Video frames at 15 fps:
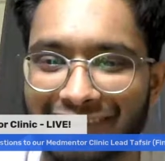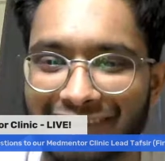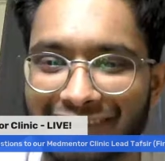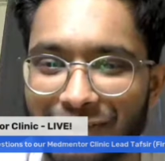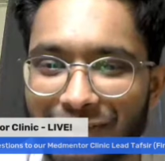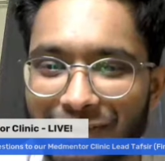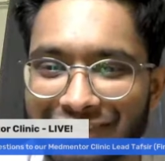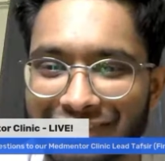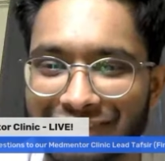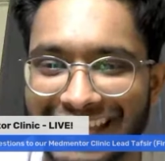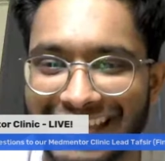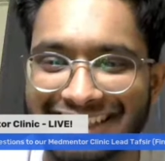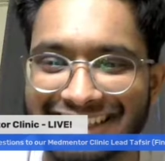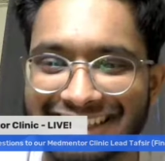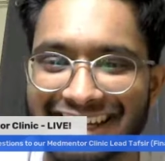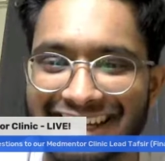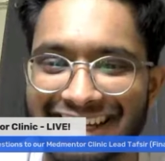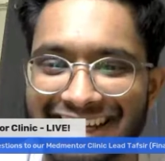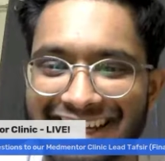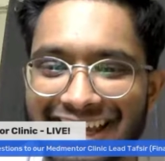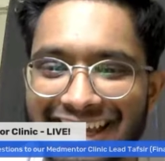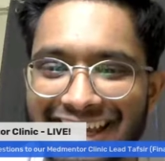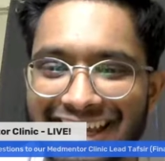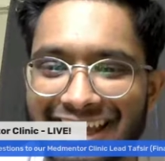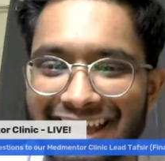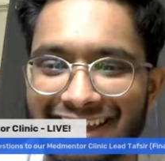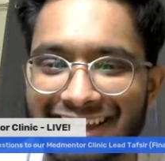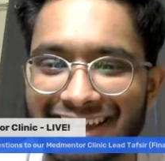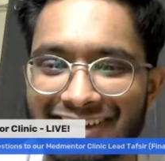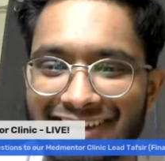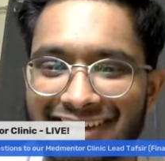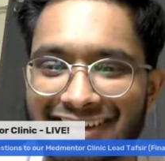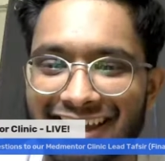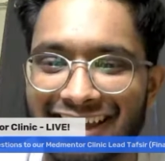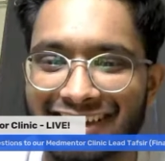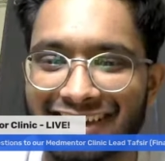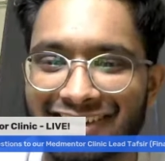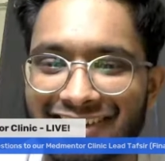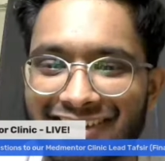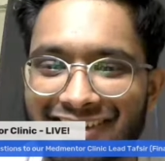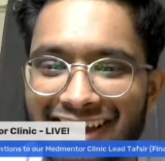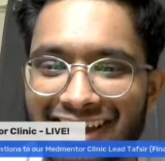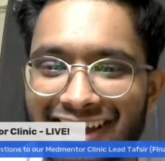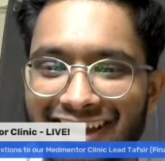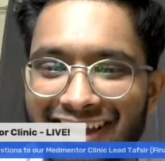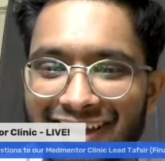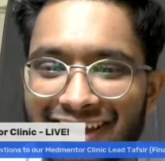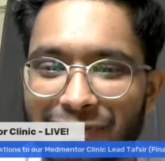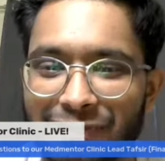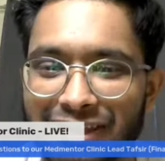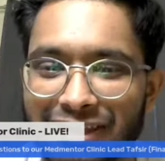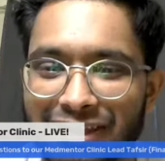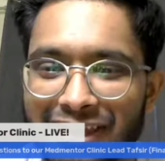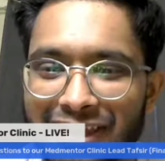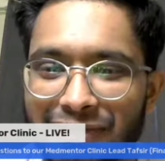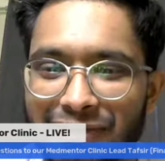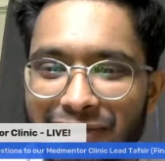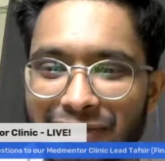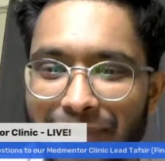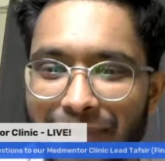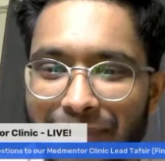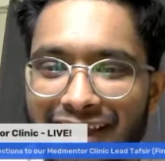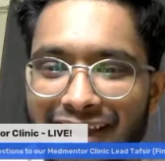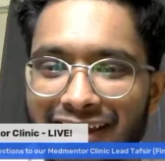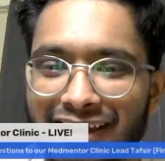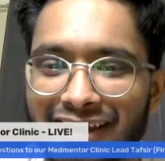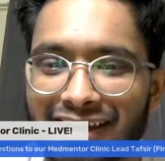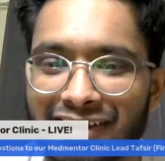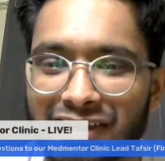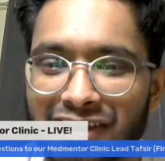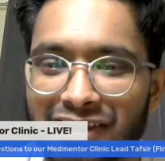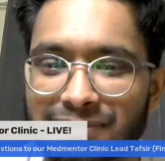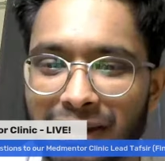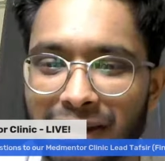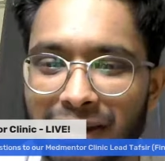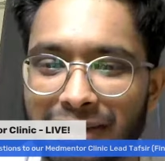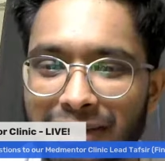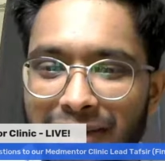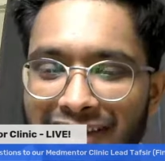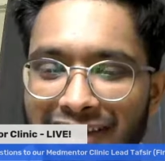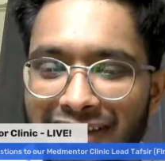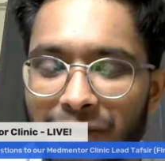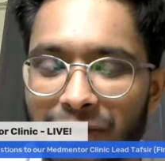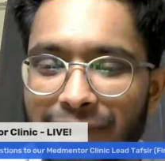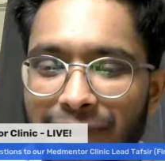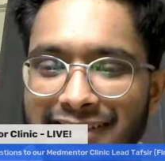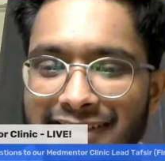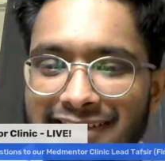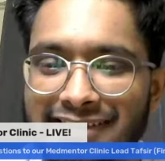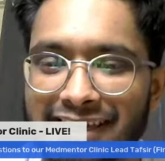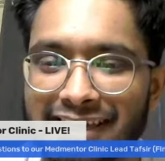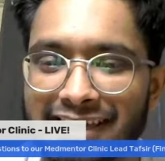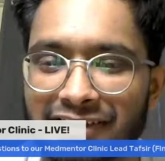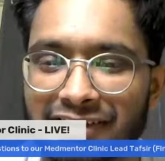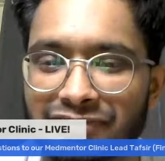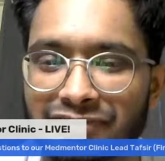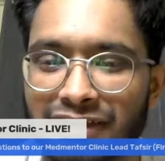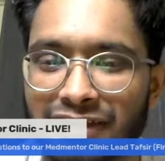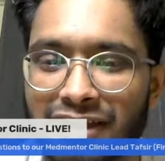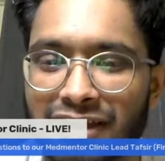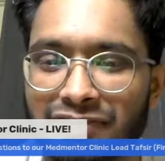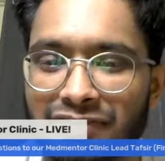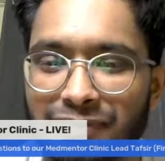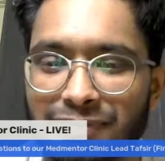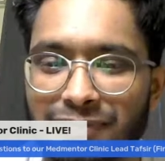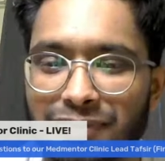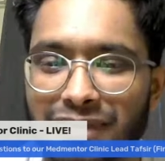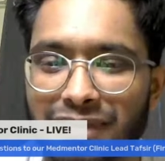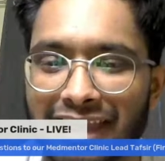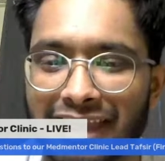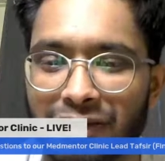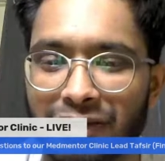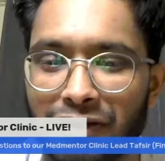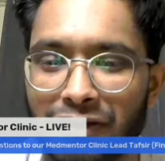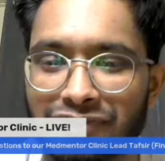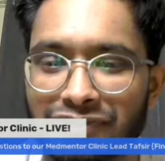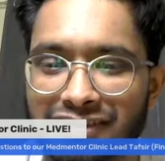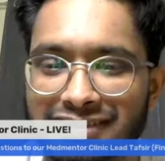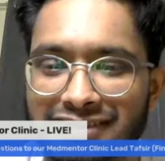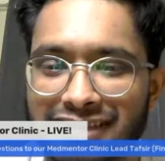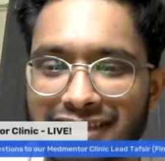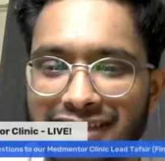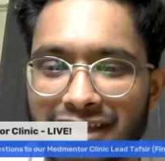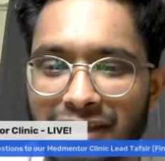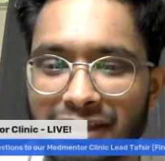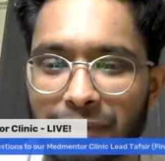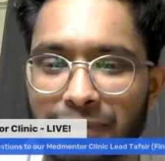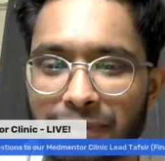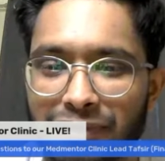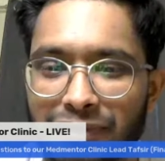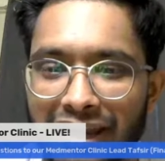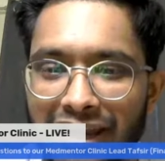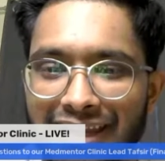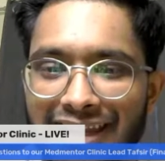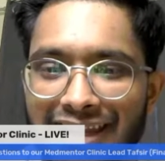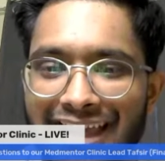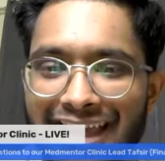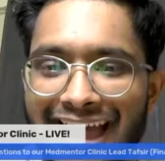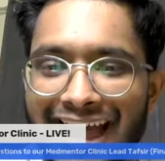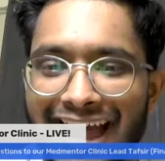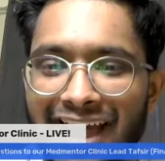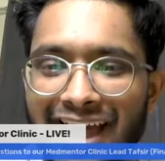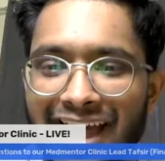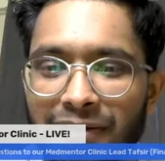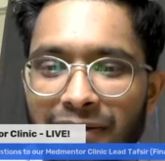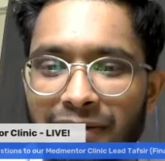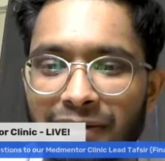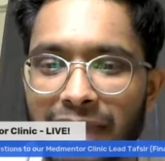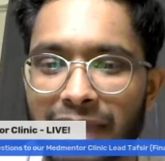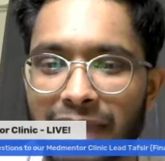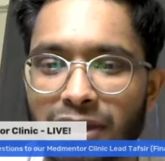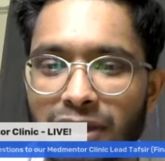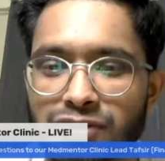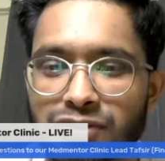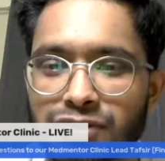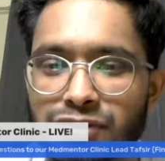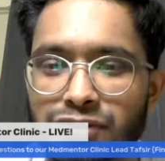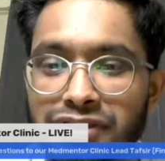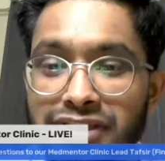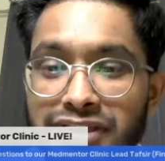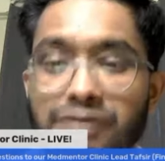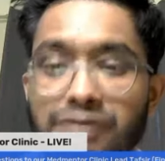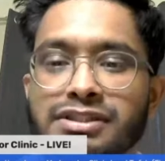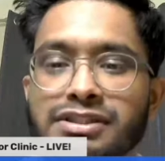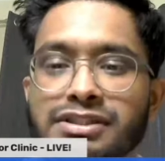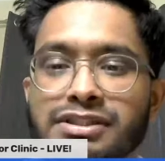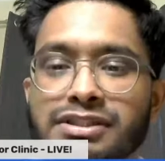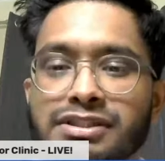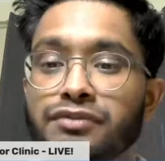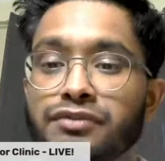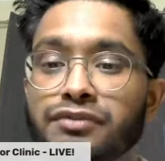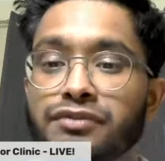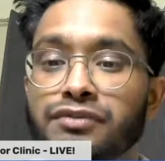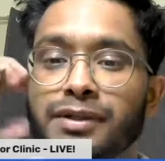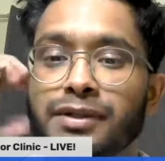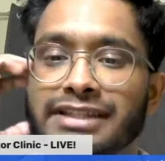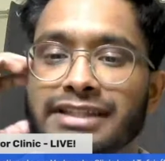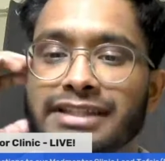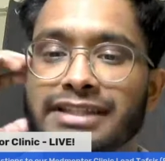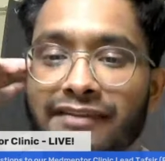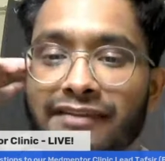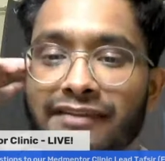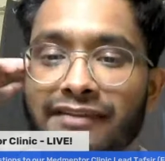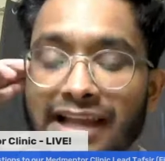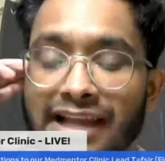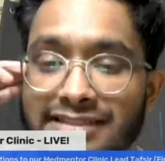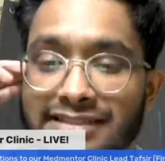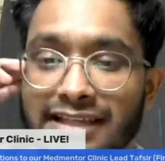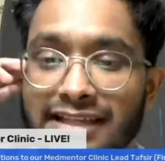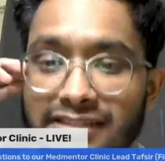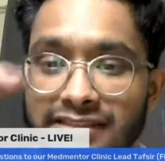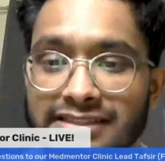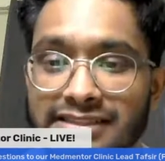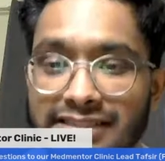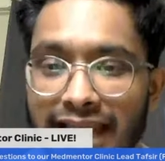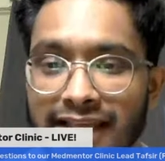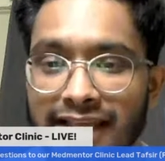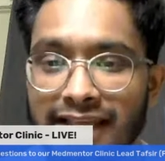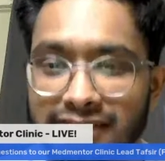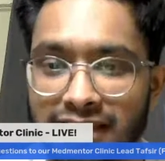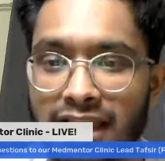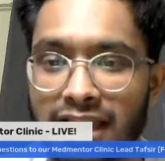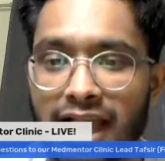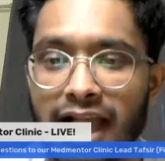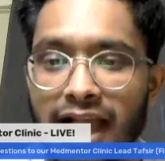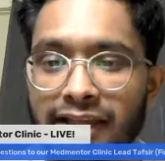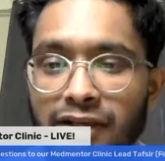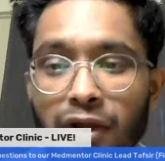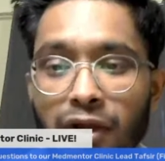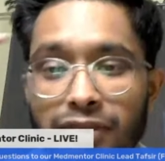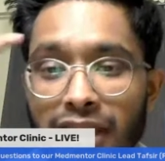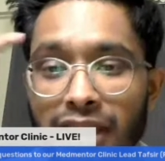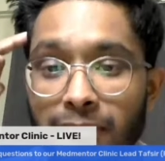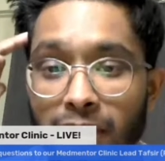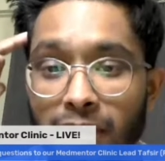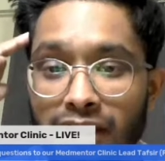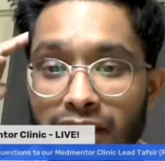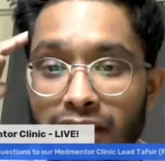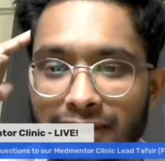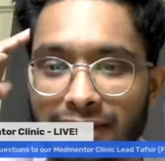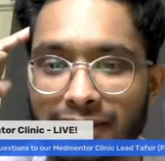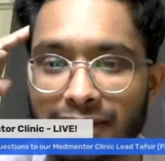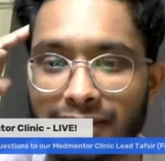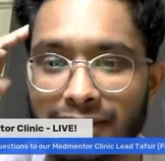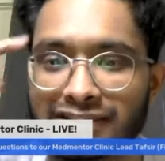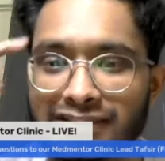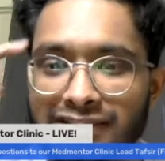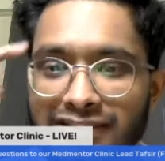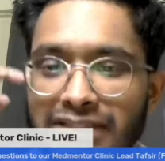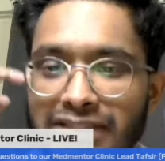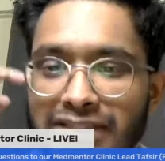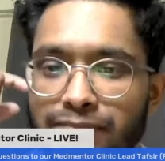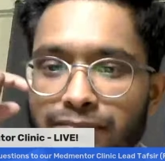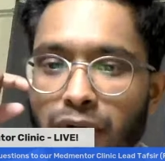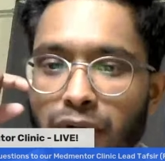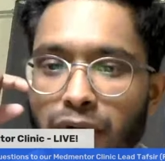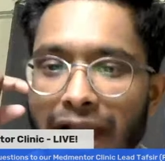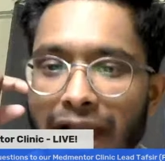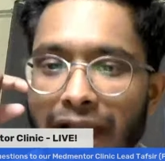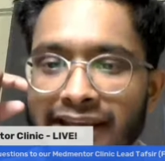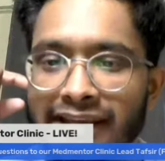having a little conversation. Good luck with hearing back. Another aspiring medic. Can't wait to hear from you getting your offers. That'll be great. Amy goes, do UCL still do full body cadaver dissections? Yes. I know they market themselves as a mix of pro